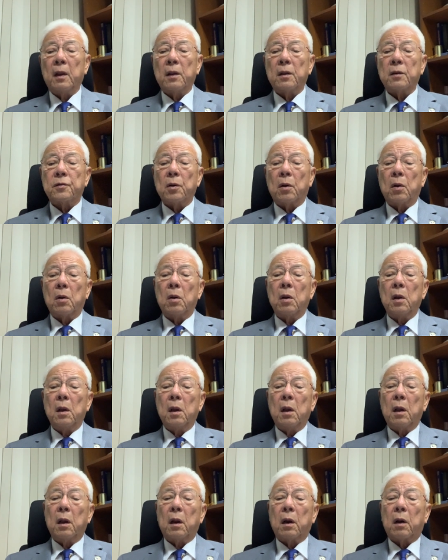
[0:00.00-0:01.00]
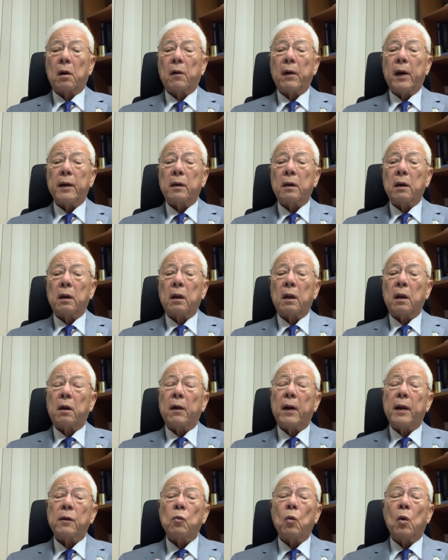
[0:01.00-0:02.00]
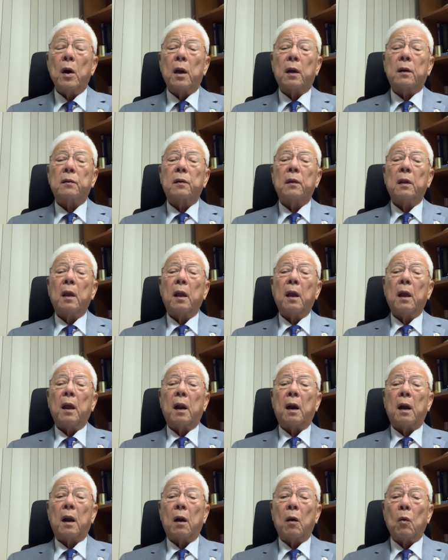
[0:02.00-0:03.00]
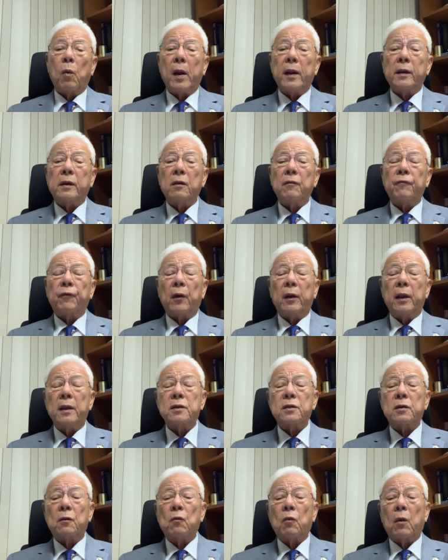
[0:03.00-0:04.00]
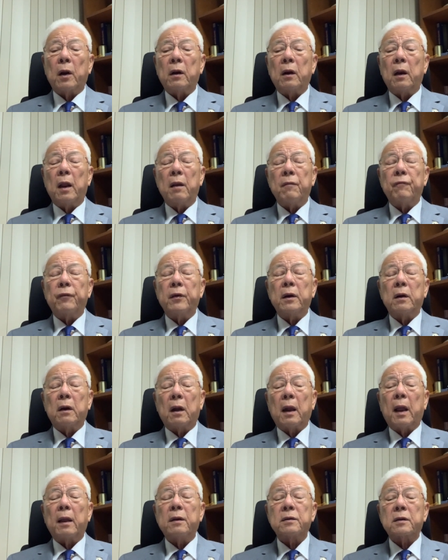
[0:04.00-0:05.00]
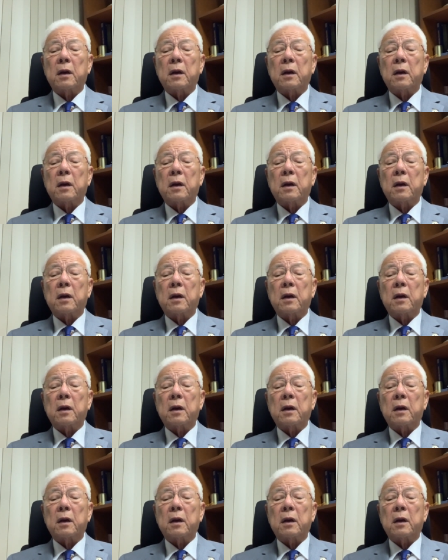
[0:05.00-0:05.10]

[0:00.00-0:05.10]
So great great works are waiting for each and one every Lions